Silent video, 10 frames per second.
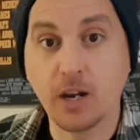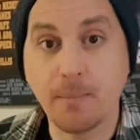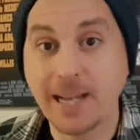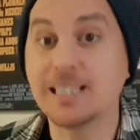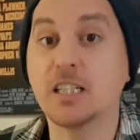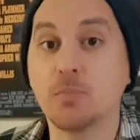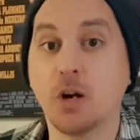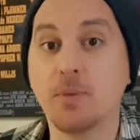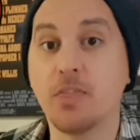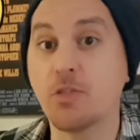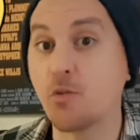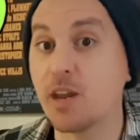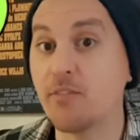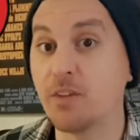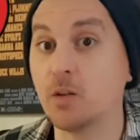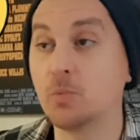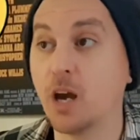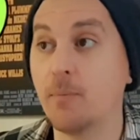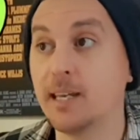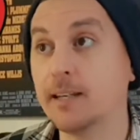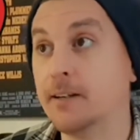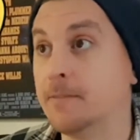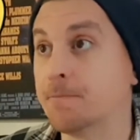Amazing Spider-Man 3 film coming?